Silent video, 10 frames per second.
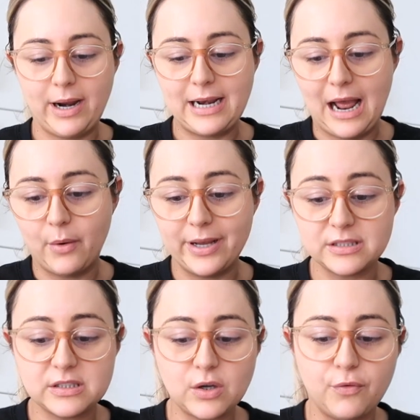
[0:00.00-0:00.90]
Right now
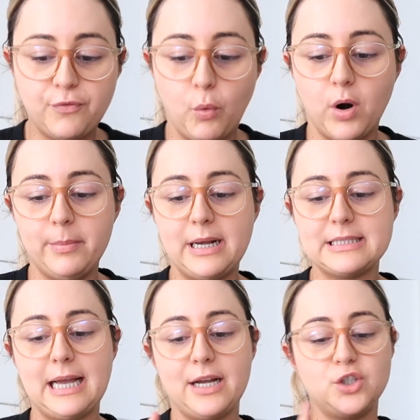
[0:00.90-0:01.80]
it's four
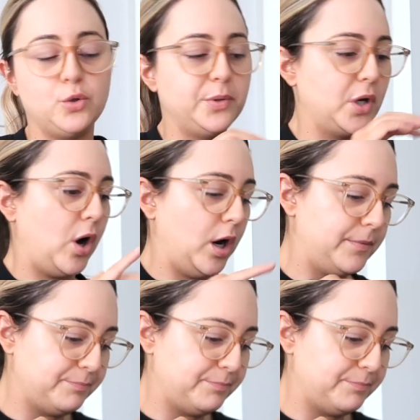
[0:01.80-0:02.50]
because I had two in the car.